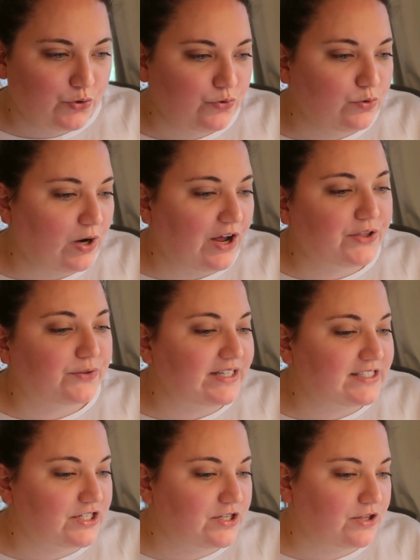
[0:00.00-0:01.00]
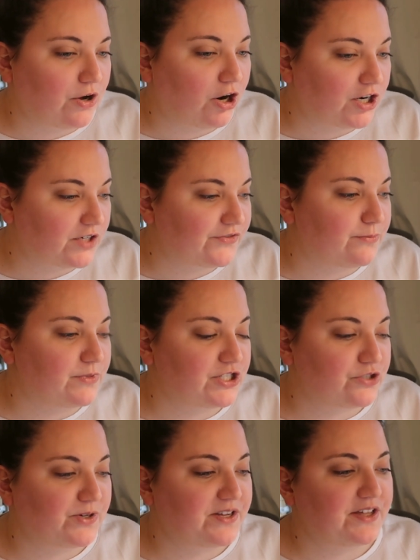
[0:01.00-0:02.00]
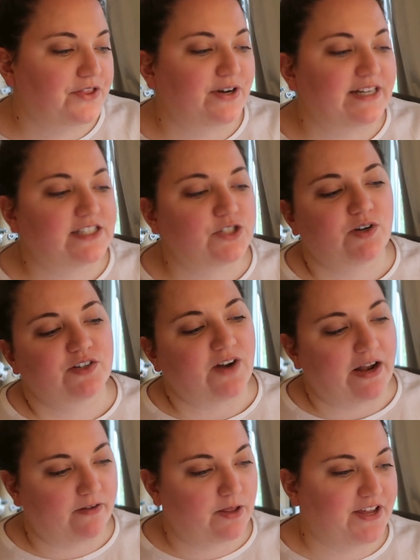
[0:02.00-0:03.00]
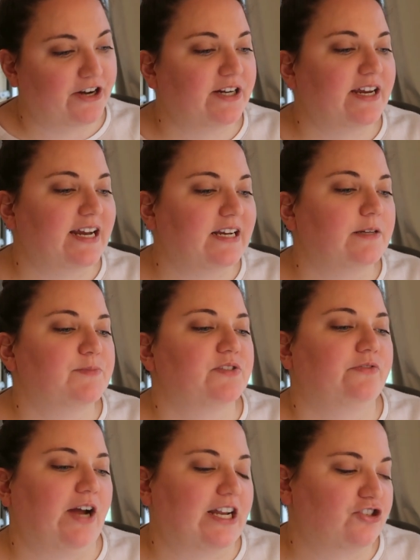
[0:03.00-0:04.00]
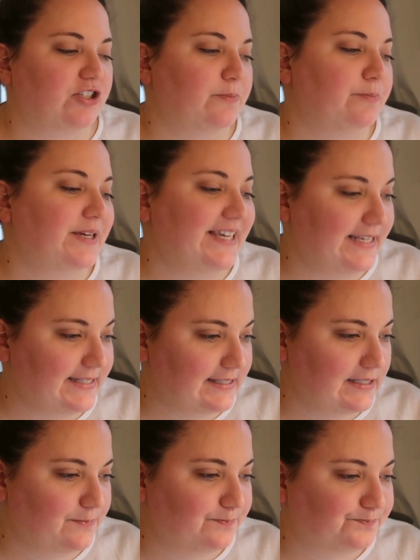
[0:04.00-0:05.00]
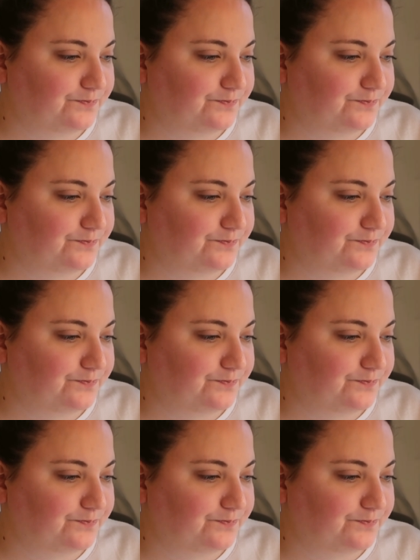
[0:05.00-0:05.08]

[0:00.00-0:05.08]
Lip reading: who are thrust into the heart of a mystery that threatens to unravel their kingdom's fragile peace.